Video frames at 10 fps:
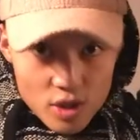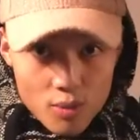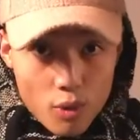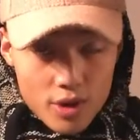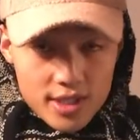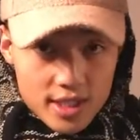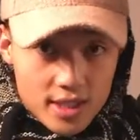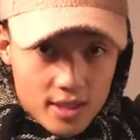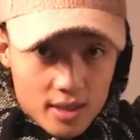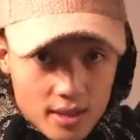so
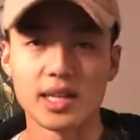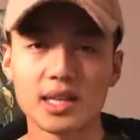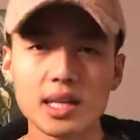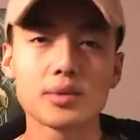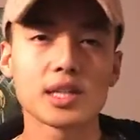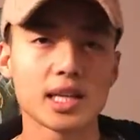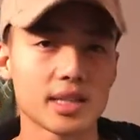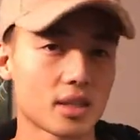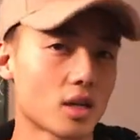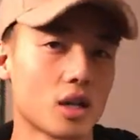pointy. And I think he really
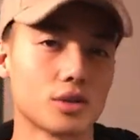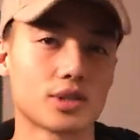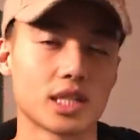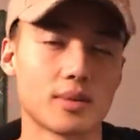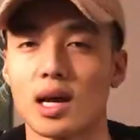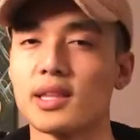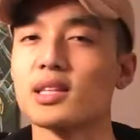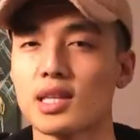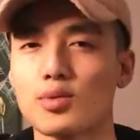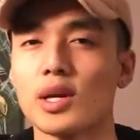liked the color scheme. I
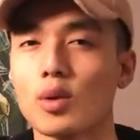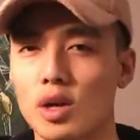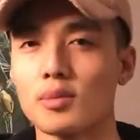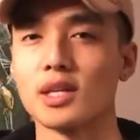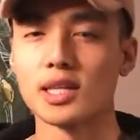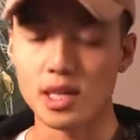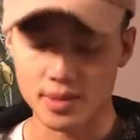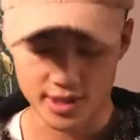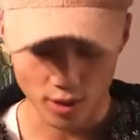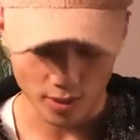think that's why he wanted me to
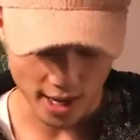keep it so